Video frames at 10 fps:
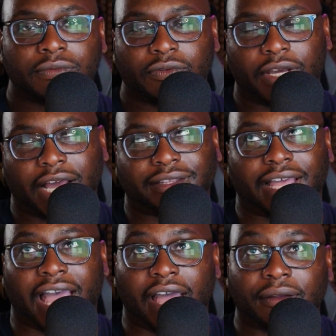We got
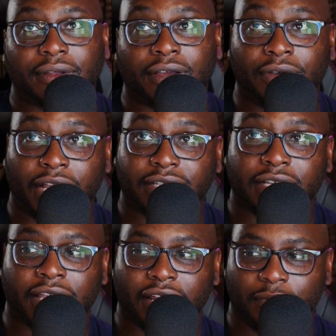that, and we got to
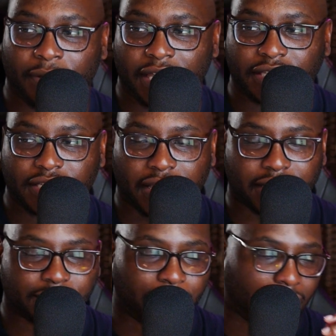get a peek into like
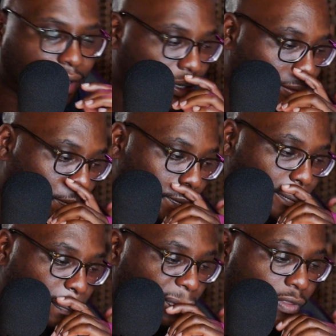his mind
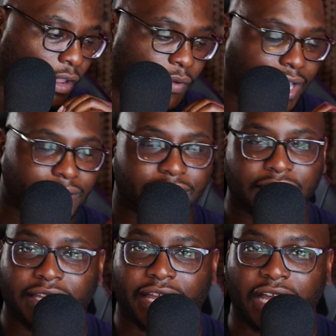we got to see
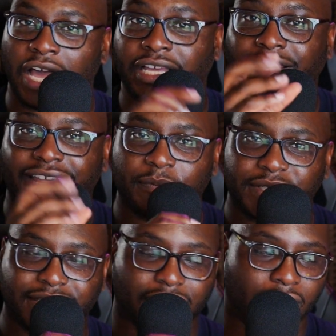like a
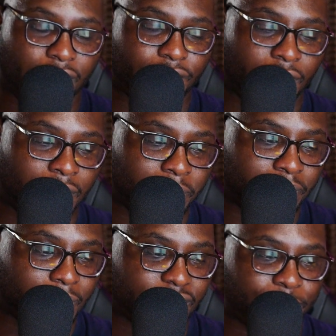glimpse of um,
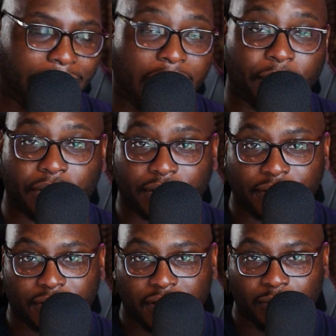his power
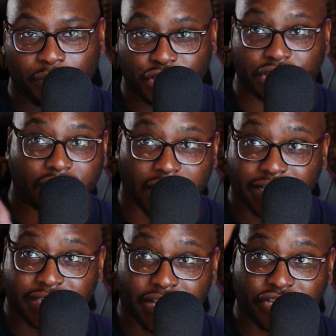pushing the
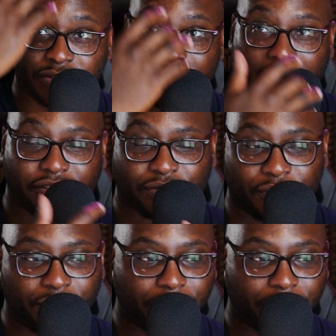constellation back through